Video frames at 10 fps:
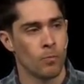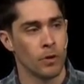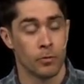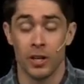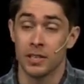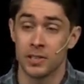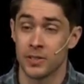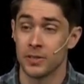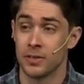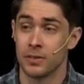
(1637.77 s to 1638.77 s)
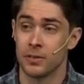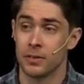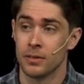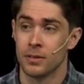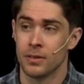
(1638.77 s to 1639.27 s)
And for us,
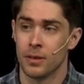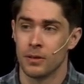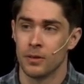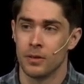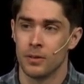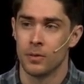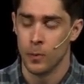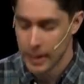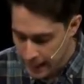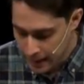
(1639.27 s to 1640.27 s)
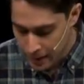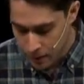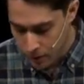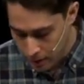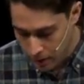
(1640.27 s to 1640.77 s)
we cannot
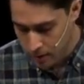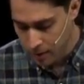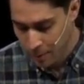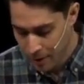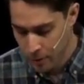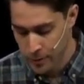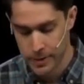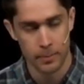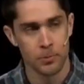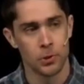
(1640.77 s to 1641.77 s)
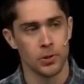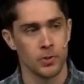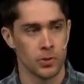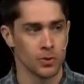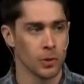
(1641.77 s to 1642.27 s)
think about the redemption
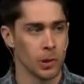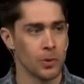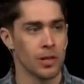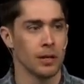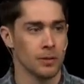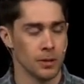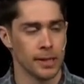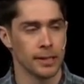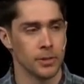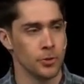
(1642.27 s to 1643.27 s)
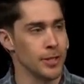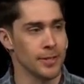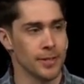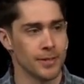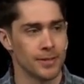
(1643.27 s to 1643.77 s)
story without looking to
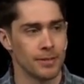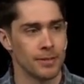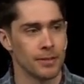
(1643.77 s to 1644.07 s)
Jesus.